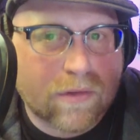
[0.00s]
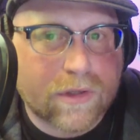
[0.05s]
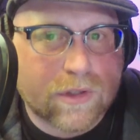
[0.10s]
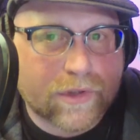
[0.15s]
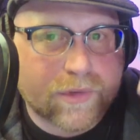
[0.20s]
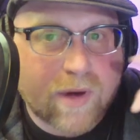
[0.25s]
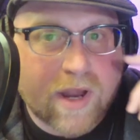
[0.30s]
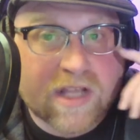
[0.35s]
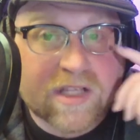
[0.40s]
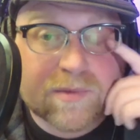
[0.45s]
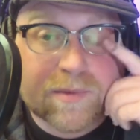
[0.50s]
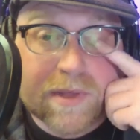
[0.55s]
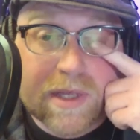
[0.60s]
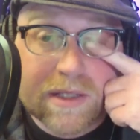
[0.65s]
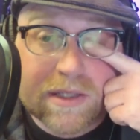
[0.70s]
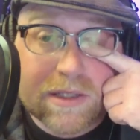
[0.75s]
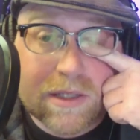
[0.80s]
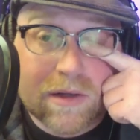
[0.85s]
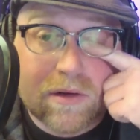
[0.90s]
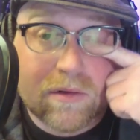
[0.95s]
the trends, but they
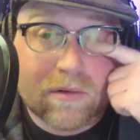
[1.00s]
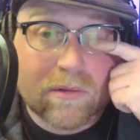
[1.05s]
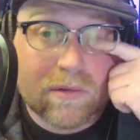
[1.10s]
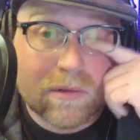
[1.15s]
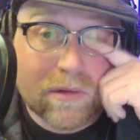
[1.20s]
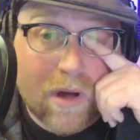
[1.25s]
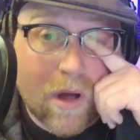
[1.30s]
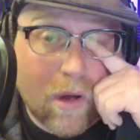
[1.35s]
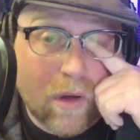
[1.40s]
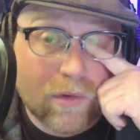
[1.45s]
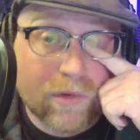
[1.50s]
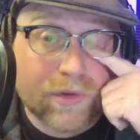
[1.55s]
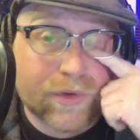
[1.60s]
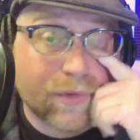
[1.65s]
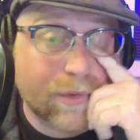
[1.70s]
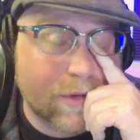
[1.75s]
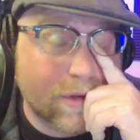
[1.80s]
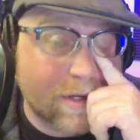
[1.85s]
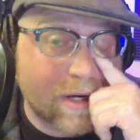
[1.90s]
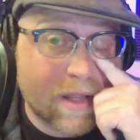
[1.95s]
still hold
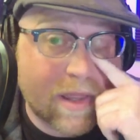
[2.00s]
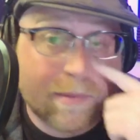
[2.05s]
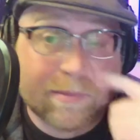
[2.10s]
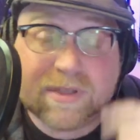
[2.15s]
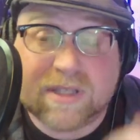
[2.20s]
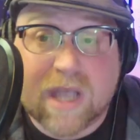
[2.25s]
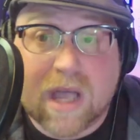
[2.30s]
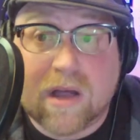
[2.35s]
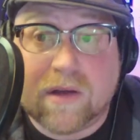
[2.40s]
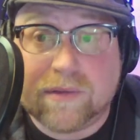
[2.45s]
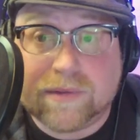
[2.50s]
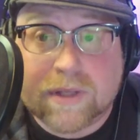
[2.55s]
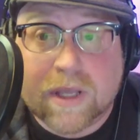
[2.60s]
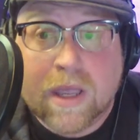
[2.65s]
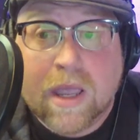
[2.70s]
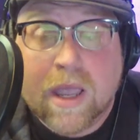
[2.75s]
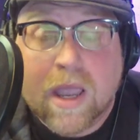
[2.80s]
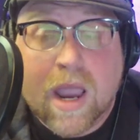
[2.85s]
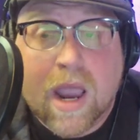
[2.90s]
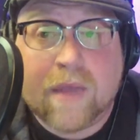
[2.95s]
true to themselves
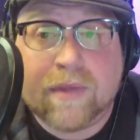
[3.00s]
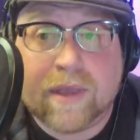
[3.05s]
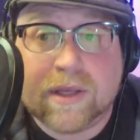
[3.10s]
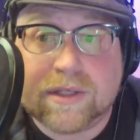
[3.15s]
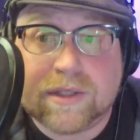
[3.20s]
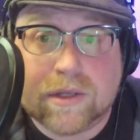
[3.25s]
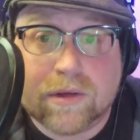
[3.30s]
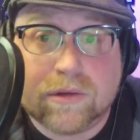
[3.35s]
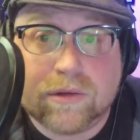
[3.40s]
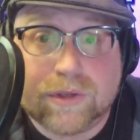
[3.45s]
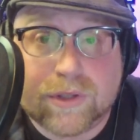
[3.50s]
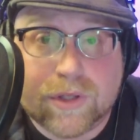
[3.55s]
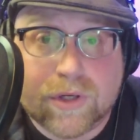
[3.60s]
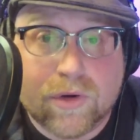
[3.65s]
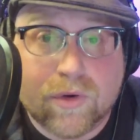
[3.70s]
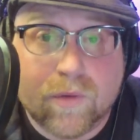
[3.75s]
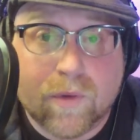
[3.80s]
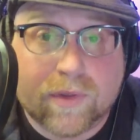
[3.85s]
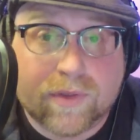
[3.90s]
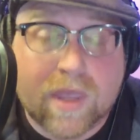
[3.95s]
mm -hmm. and they still
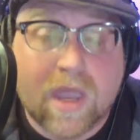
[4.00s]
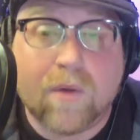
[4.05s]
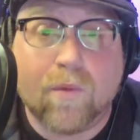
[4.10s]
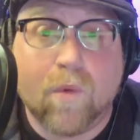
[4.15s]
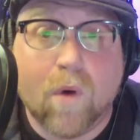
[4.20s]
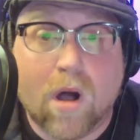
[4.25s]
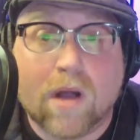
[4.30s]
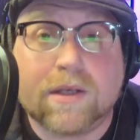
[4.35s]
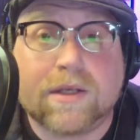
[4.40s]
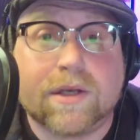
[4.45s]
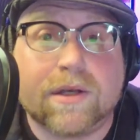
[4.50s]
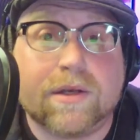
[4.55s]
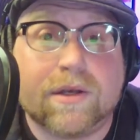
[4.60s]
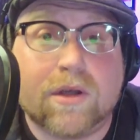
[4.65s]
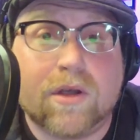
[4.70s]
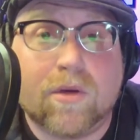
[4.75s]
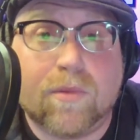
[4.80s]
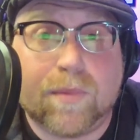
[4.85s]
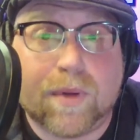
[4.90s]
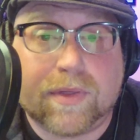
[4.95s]
do what they want to
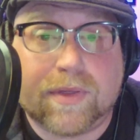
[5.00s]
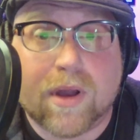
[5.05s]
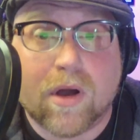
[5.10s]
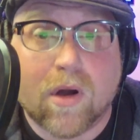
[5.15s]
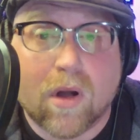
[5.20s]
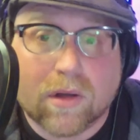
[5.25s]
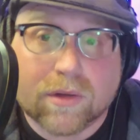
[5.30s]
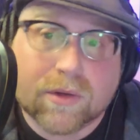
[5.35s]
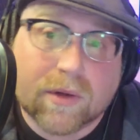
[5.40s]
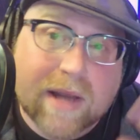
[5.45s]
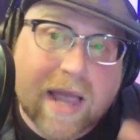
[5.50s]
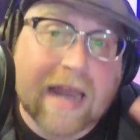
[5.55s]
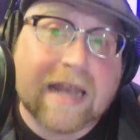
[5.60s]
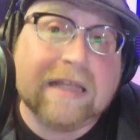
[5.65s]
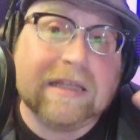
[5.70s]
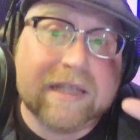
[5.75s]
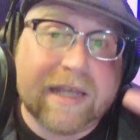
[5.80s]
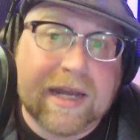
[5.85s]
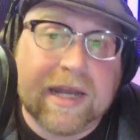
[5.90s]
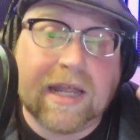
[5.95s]
do. But they're also kind
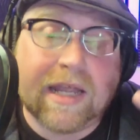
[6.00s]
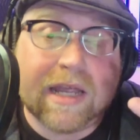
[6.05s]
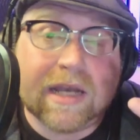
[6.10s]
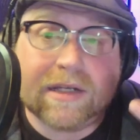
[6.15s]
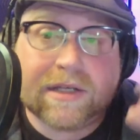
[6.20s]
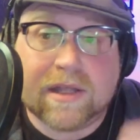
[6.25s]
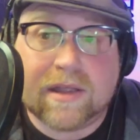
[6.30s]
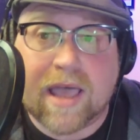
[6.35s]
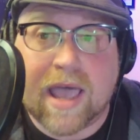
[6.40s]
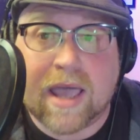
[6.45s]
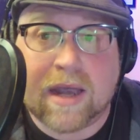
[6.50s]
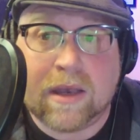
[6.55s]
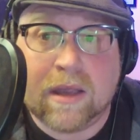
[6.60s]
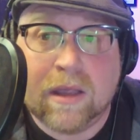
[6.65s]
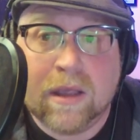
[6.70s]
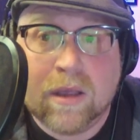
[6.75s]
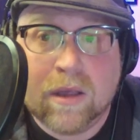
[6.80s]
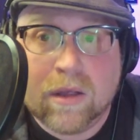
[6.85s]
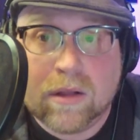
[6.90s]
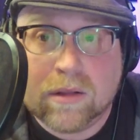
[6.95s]
of leaning into that
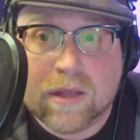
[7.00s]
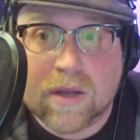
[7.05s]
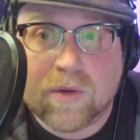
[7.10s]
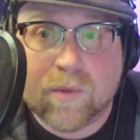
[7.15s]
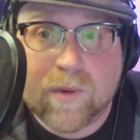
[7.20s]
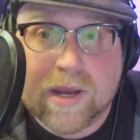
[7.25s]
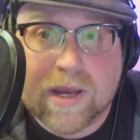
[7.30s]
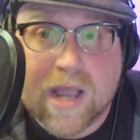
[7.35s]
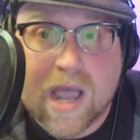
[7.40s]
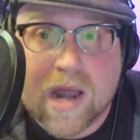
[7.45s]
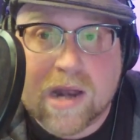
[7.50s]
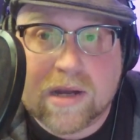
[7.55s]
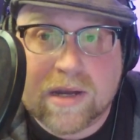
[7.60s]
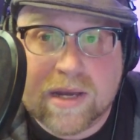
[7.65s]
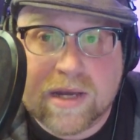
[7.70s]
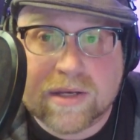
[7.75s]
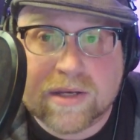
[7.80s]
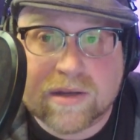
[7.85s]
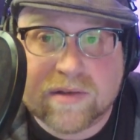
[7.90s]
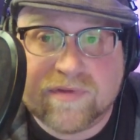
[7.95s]
like we kind of
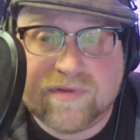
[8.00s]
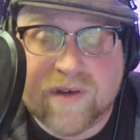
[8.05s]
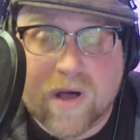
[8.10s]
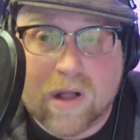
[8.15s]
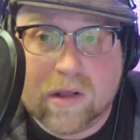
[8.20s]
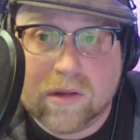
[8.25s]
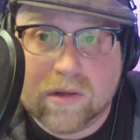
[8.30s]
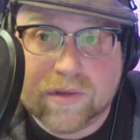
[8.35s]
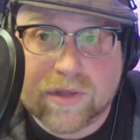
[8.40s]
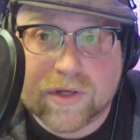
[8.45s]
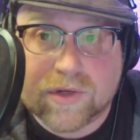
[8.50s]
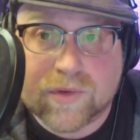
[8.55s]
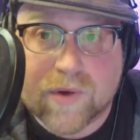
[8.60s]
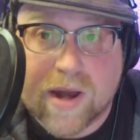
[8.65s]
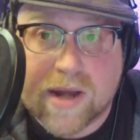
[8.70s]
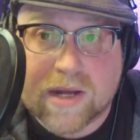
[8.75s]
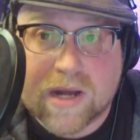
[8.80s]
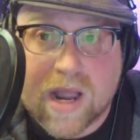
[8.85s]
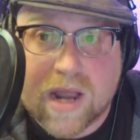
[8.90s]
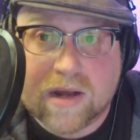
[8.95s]
need to follow the
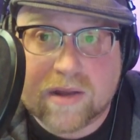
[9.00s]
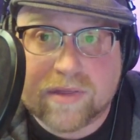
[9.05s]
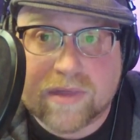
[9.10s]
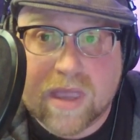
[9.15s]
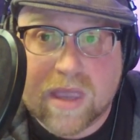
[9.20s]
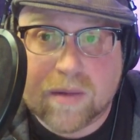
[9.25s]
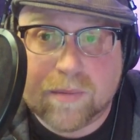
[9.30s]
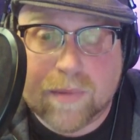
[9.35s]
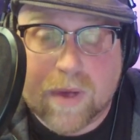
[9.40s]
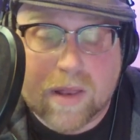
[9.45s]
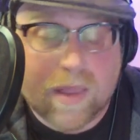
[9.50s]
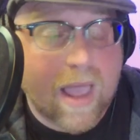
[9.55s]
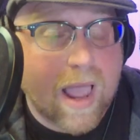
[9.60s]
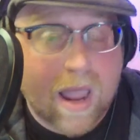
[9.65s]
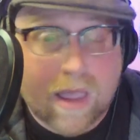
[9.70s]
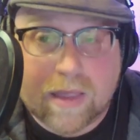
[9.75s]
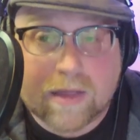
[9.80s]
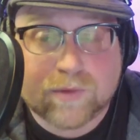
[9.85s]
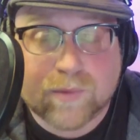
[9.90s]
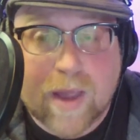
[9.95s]
trend kind of thing. But
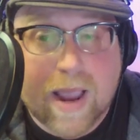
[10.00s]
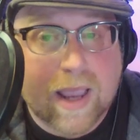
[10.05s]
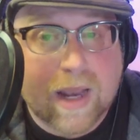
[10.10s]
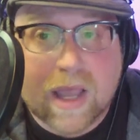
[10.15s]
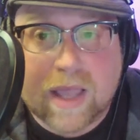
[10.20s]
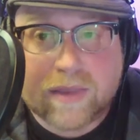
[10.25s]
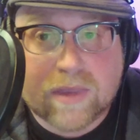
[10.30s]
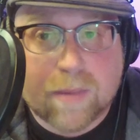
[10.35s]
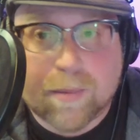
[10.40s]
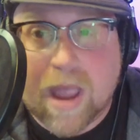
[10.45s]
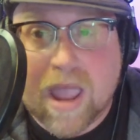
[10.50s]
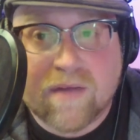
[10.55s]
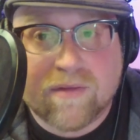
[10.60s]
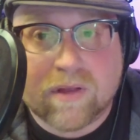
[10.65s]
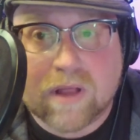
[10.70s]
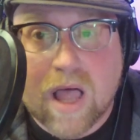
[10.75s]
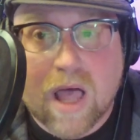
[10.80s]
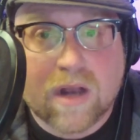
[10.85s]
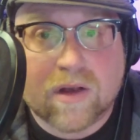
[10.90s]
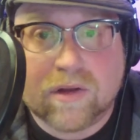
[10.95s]
that's why I like them. I have
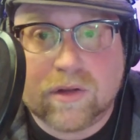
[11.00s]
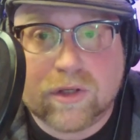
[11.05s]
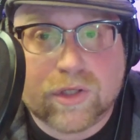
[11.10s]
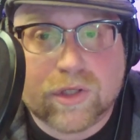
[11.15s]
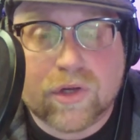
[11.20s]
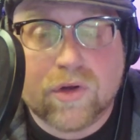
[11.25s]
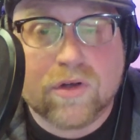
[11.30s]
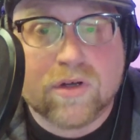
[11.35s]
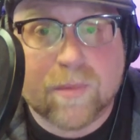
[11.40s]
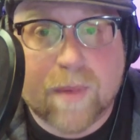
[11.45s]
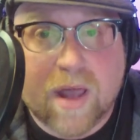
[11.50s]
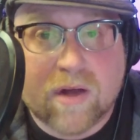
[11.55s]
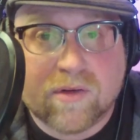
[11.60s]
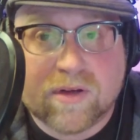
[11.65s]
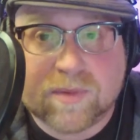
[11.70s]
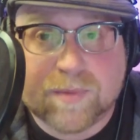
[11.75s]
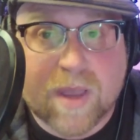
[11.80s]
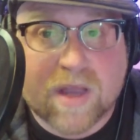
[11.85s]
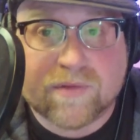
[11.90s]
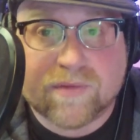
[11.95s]
a lot of huge amount of
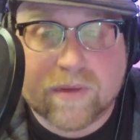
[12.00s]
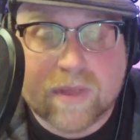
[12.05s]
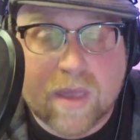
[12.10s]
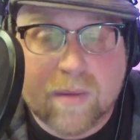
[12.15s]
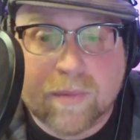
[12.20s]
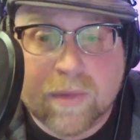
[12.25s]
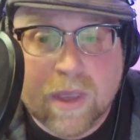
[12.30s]
respect for them